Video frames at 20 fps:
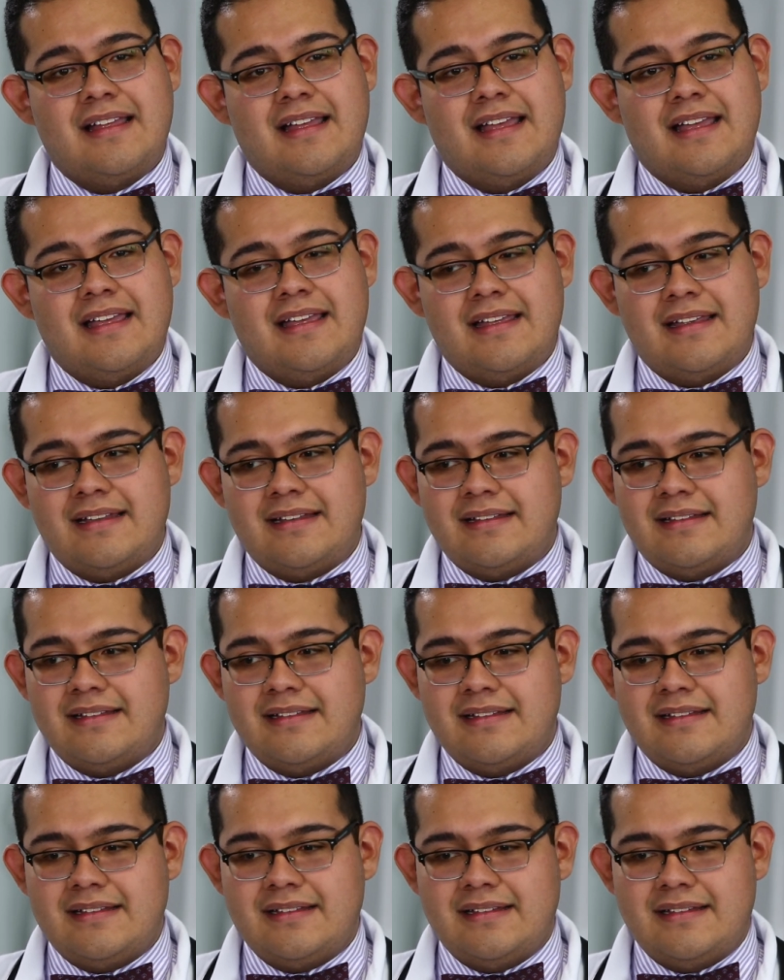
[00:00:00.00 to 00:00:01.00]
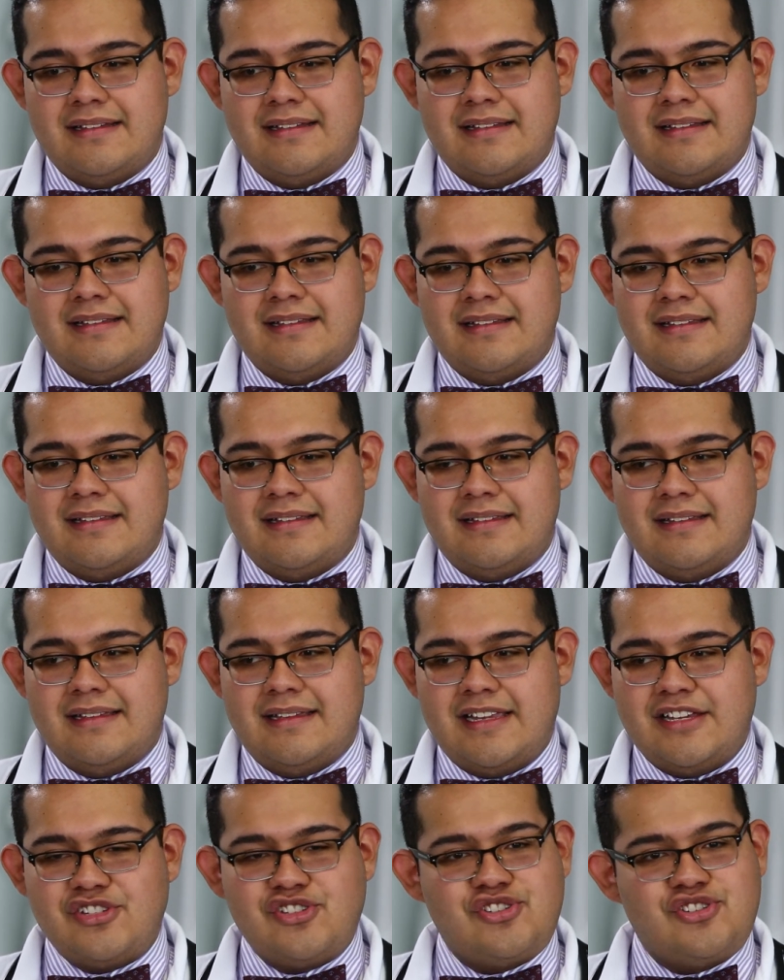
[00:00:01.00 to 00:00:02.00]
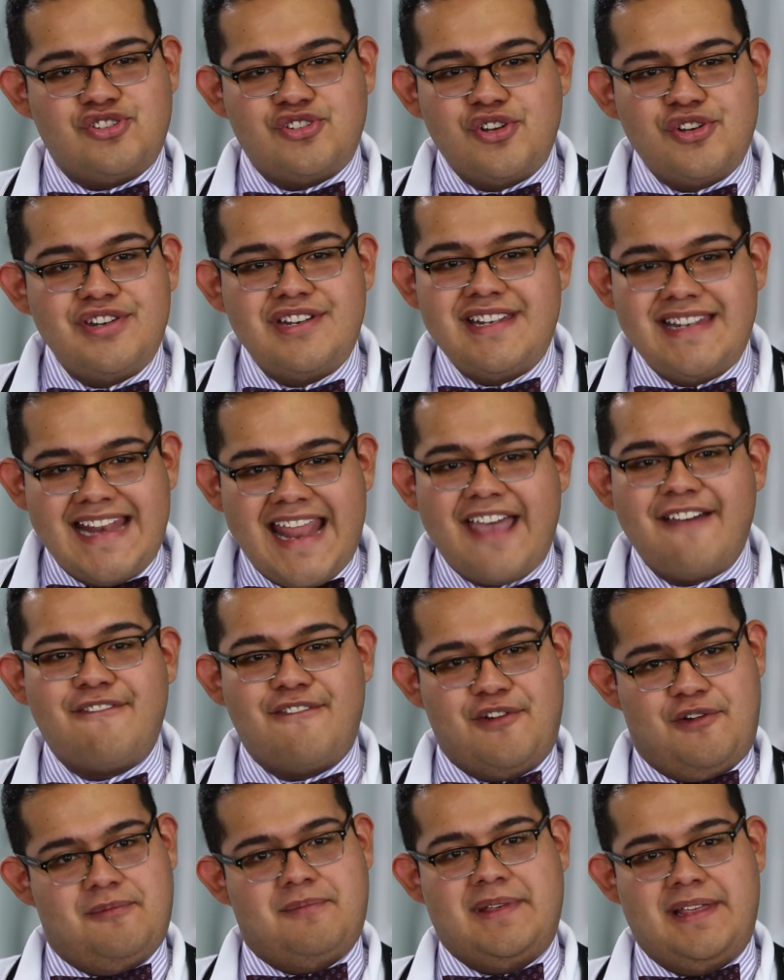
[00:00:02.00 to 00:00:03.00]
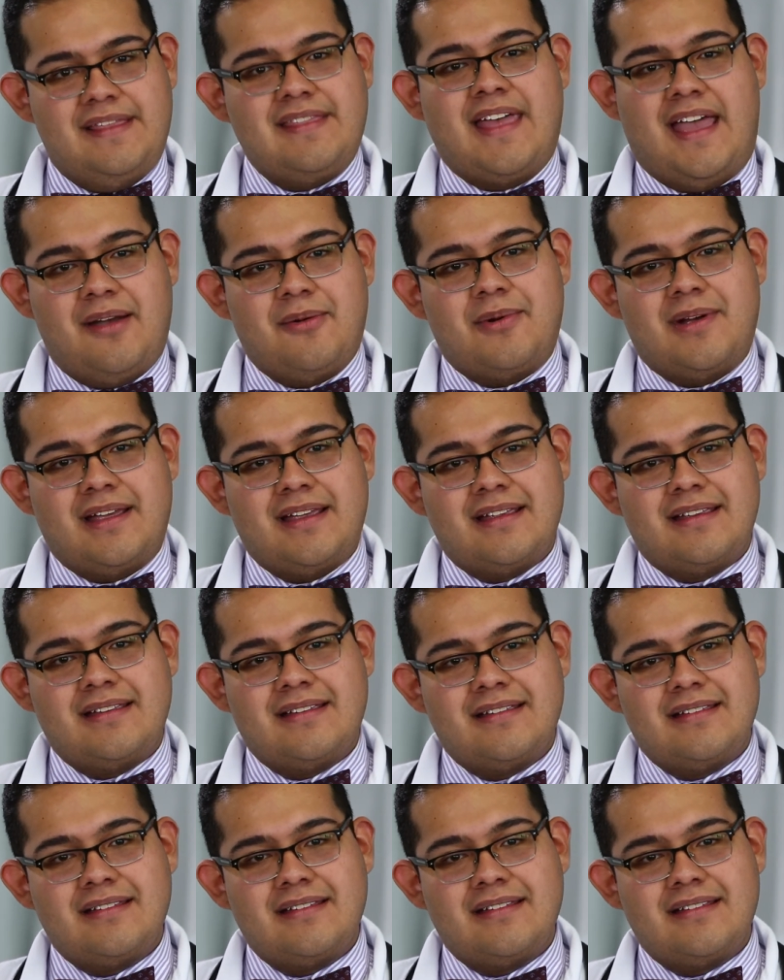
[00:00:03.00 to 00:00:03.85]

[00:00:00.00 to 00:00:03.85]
And it should never be that way.